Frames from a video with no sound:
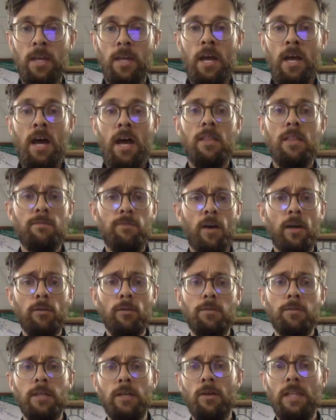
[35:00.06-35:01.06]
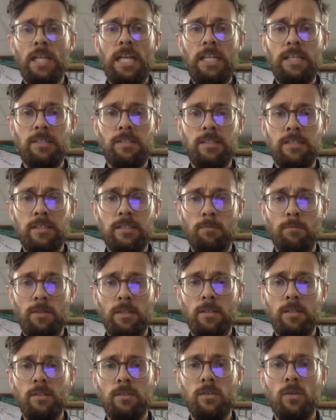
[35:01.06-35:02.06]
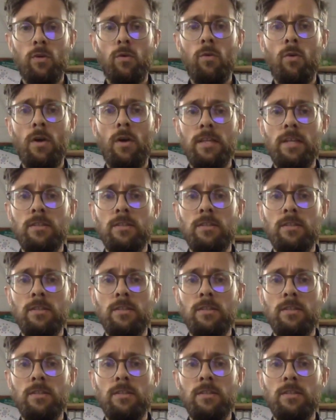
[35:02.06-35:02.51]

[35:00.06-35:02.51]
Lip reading: And the final thing on that list is something that is quite